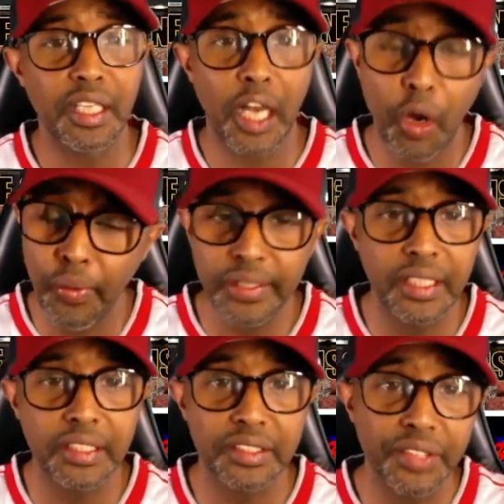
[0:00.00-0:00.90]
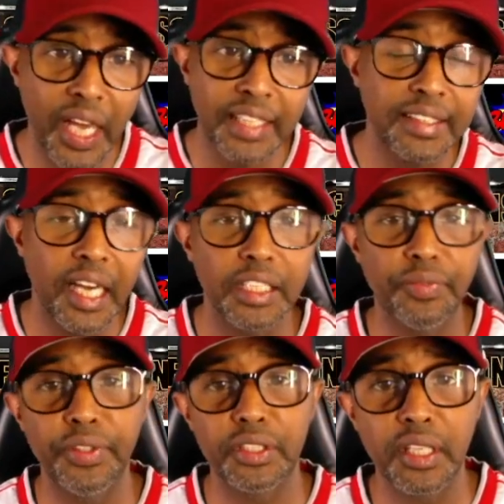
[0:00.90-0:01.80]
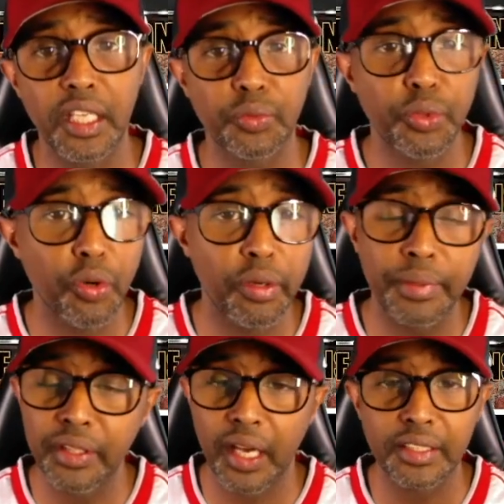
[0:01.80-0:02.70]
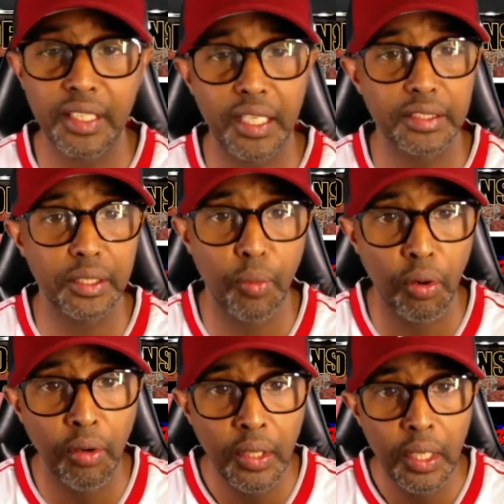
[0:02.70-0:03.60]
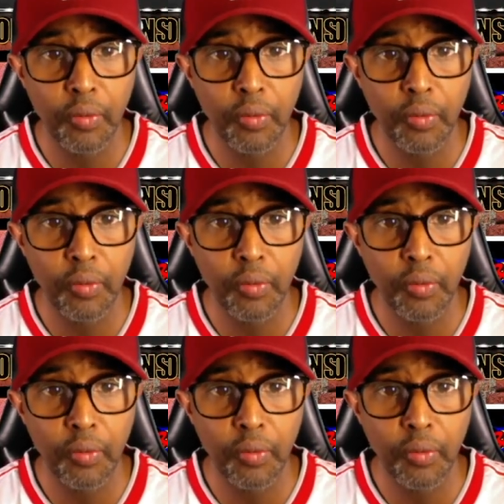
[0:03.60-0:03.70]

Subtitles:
I always say this. Nice guys finish last. We don't want to be nice guys anymore.